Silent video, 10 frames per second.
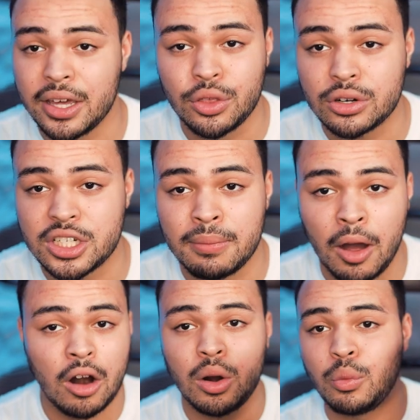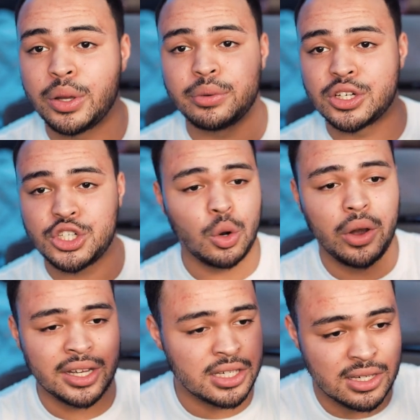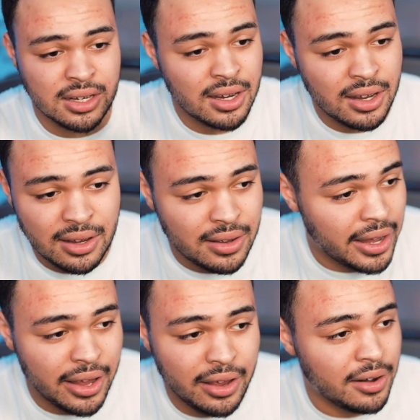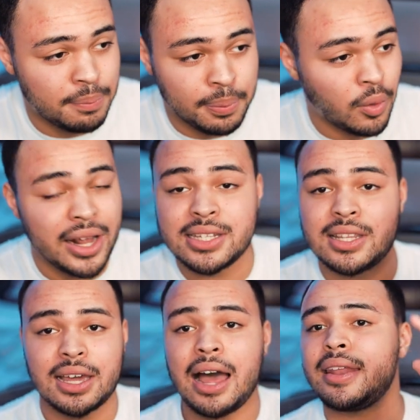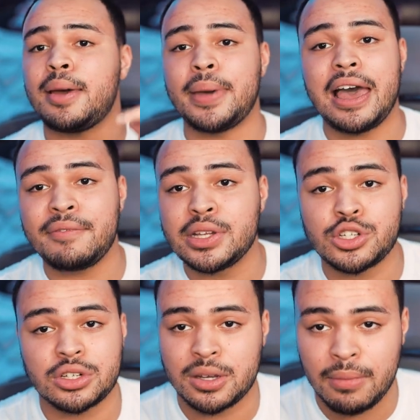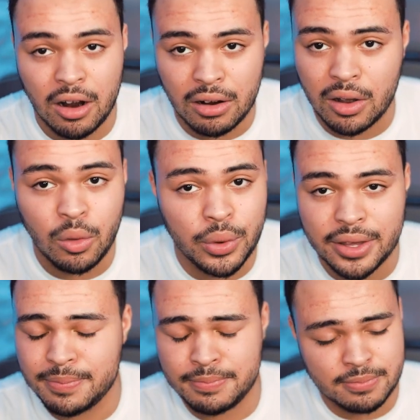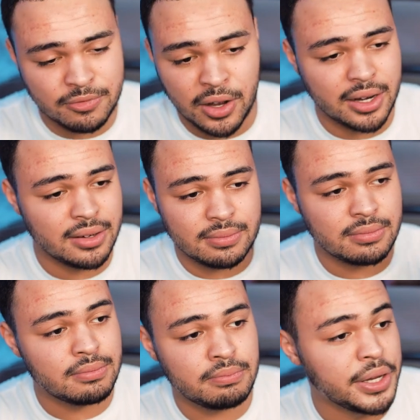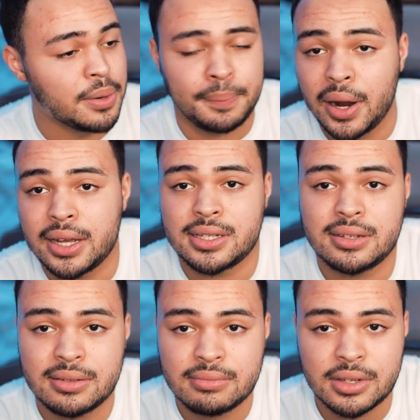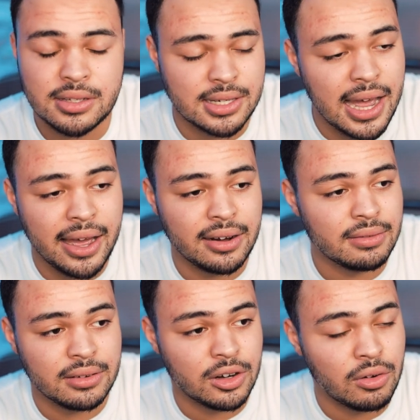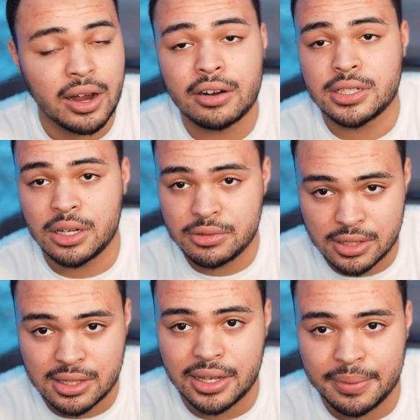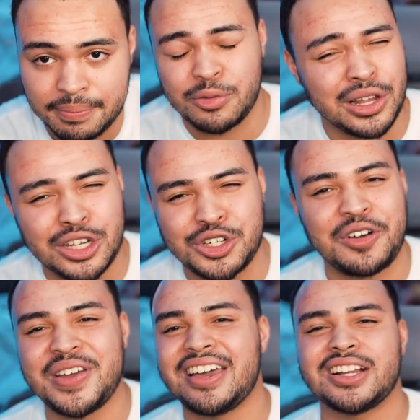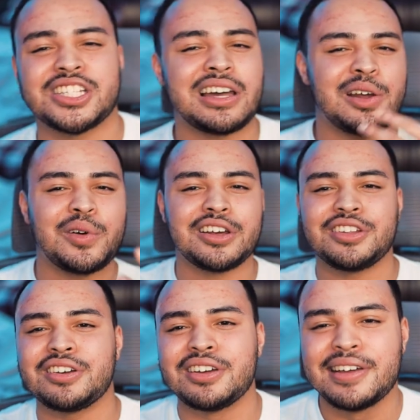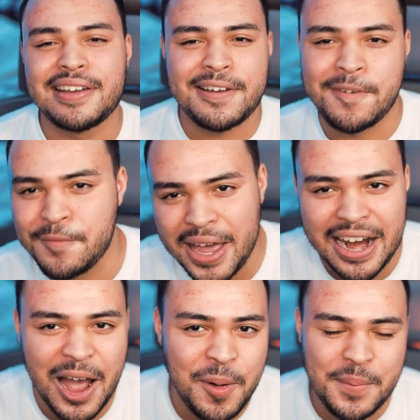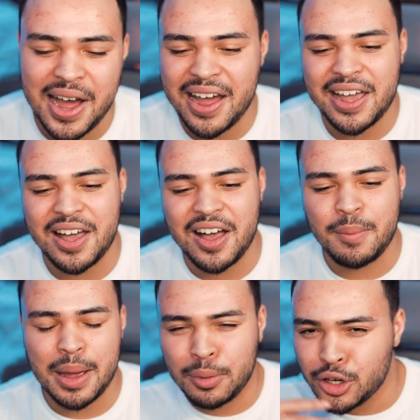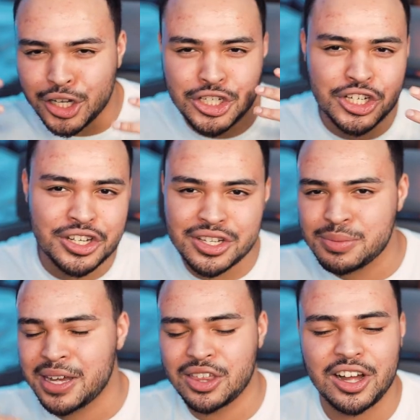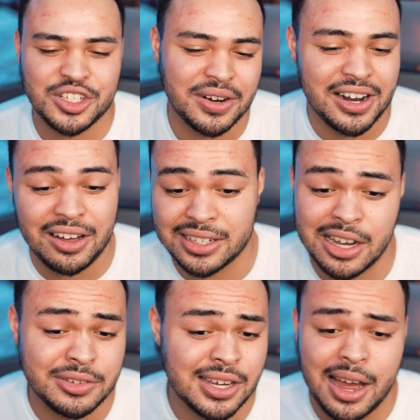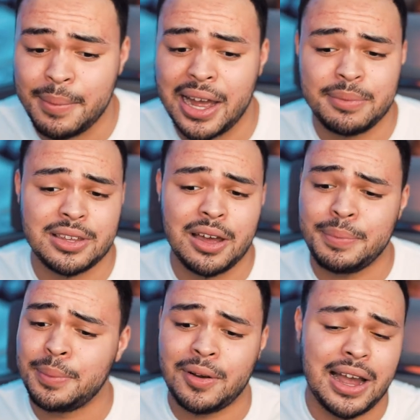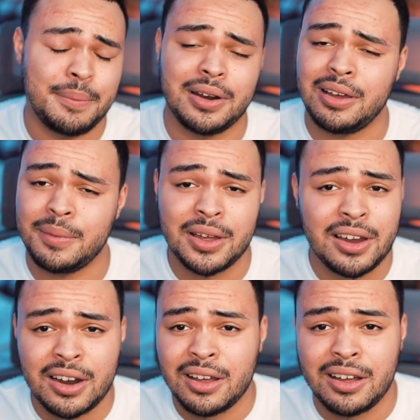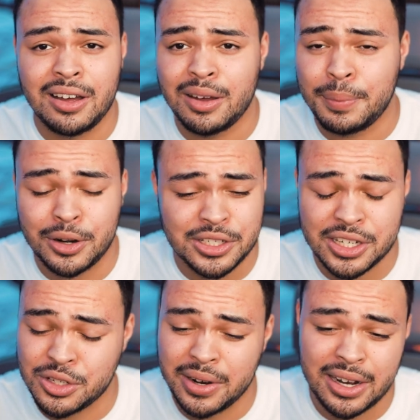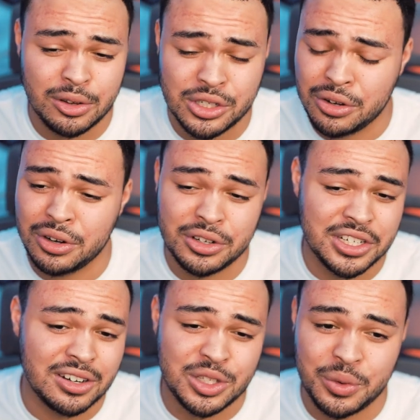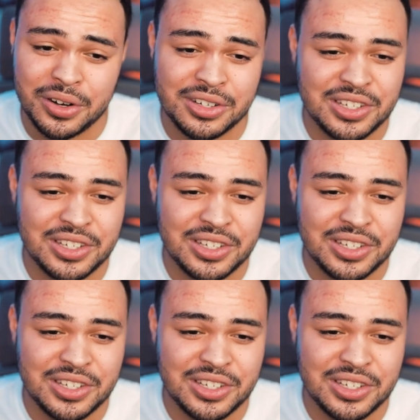Either tomorrow we rejoice and praise the goddamn heavens, or tomorrow we fucking be depressed and, and sad and cry ourselves to sleep. It's a really short video. I just kind of wanted to vent out my uh, my predictions, my thoughts right now, because obviously I'm hyped up. People are hyping up uh, part six right now, Stone Ocean on Twitter.